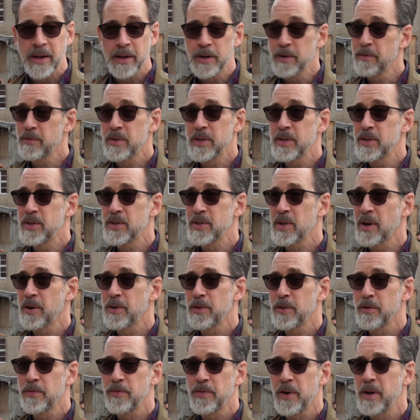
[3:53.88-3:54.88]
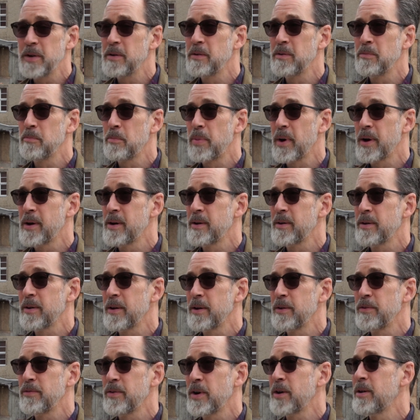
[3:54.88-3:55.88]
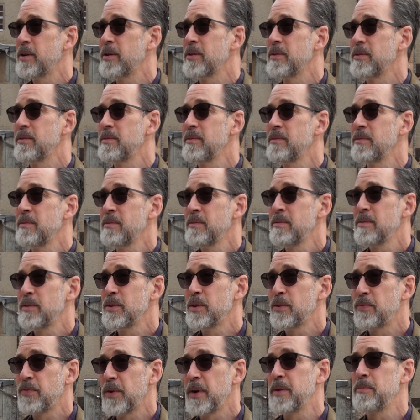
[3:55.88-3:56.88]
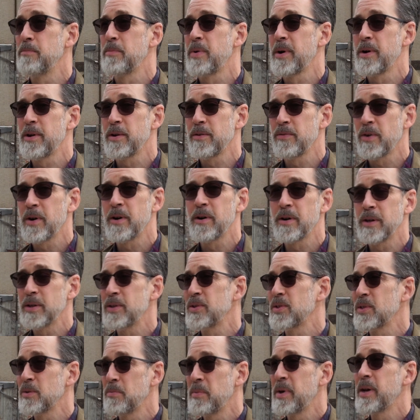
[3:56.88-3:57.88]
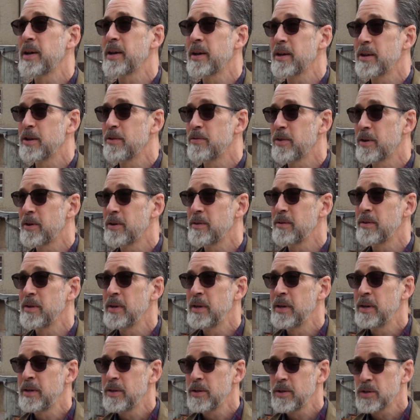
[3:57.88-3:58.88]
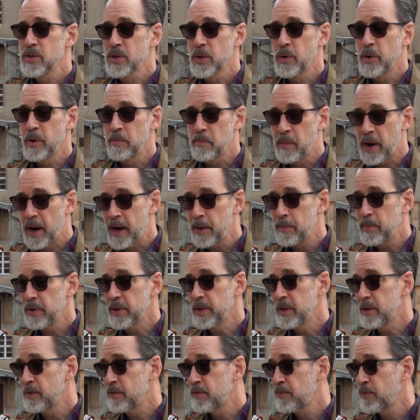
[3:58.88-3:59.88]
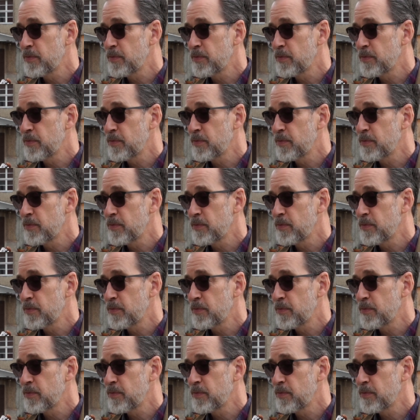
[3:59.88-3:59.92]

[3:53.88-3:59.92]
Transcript: none of these are the fun part of art. The fun part of art is the making of art. So in my belief,